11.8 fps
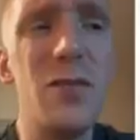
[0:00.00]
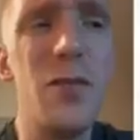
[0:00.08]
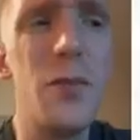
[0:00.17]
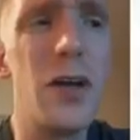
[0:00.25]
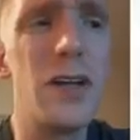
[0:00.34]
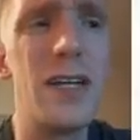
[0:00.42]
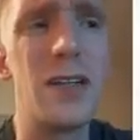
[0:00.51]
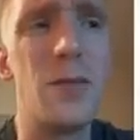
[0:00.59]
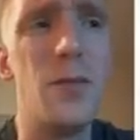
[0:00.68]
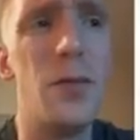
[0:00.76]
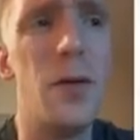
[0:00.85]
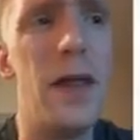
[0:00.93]
going to probably take
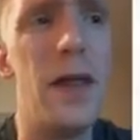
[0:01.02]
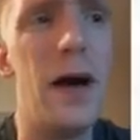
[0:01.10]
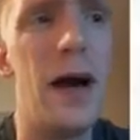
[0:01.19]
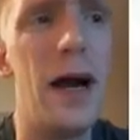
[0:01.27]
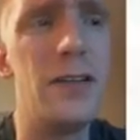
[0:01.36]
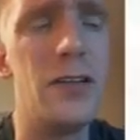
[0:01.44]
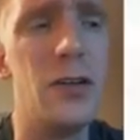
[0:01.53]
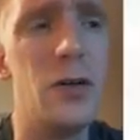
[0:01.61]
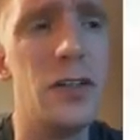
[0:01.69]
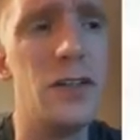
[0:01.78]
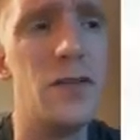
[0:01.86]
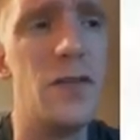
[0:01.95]
the highs and lows
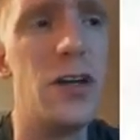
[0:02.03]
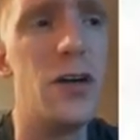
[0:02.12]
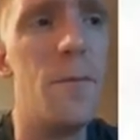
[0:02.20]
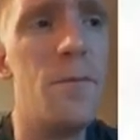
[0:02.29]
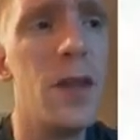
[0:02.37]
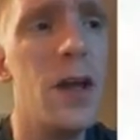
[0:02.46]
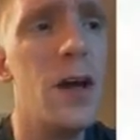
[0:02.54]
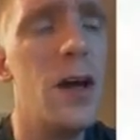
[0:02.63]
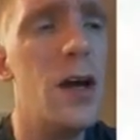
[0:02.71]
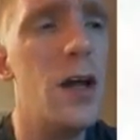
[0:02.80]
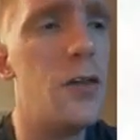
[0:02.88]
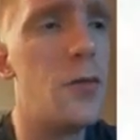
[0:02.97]
of this video
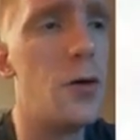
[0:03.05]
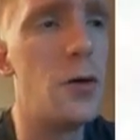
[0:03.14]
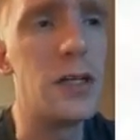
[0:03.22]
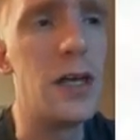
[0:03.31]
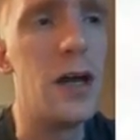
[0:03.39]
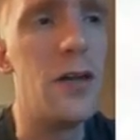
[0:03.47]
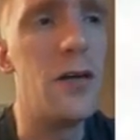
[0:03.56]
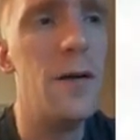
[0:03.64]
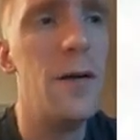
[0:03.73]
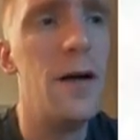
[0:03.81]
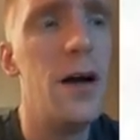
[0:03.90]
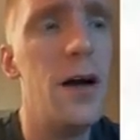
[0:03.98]
and throw it together.
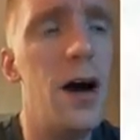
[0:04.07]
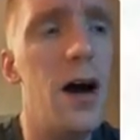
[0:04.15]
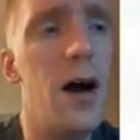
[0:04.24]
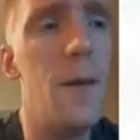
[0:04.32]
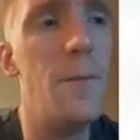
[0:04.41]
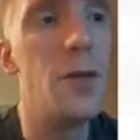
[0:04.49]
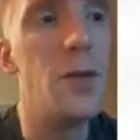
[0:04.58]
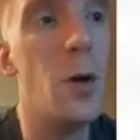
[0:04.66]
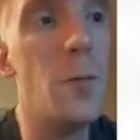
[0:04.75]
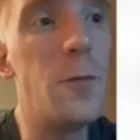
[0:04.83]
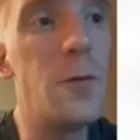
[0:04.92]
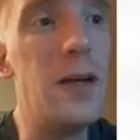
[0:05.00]

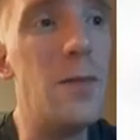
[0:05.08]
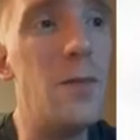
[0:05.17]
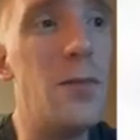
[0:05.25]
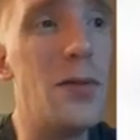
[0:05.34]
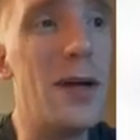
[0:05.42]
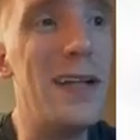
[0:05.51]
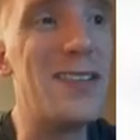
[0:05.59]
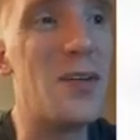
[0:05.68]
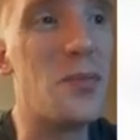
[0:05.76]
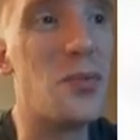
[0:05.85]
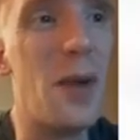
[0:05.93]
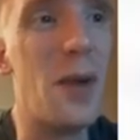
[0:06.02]
Hopefully it blends up
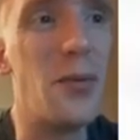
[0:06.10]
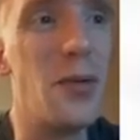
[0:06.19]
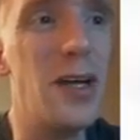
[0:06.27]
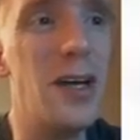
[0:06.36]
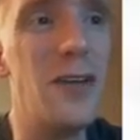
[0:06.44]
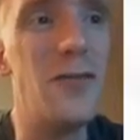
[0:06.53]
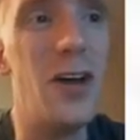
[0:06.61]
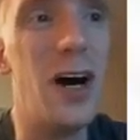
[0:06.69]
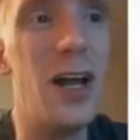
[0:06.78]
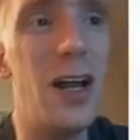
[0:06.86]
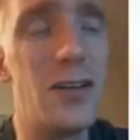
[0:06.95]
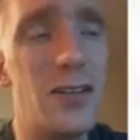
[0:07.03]
properly. If
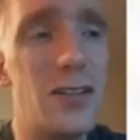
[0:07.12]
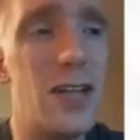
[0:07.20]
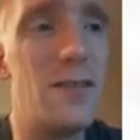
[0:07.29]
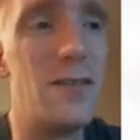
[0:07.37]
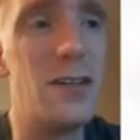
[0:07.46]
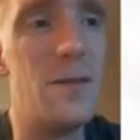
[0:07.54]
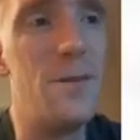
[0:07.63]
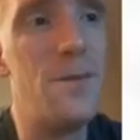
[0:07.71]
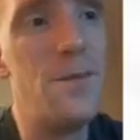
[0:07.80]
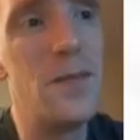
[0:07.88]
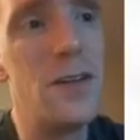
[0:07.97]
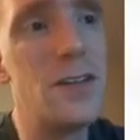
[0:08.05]
not, I'll just have to
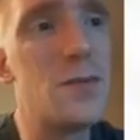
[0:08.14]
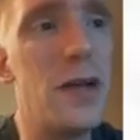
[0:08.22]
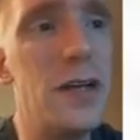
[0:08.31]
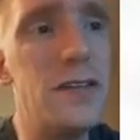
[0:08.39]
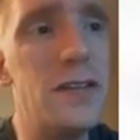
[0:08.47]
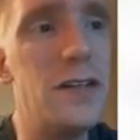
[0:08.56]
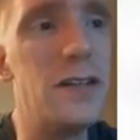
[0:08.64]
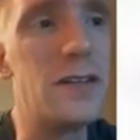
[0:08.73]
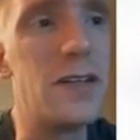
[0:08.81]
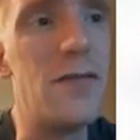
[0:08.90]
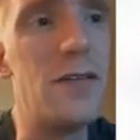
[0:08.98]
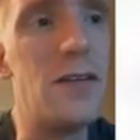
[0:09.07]
splice it and
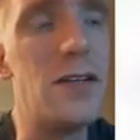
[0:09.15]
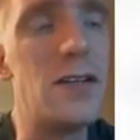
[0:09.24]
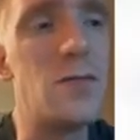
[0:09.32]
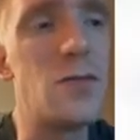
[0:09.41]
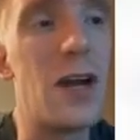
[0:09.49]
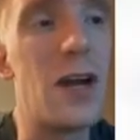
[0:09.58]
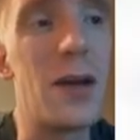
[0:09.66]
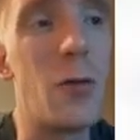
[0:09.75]
stuff and just try to make it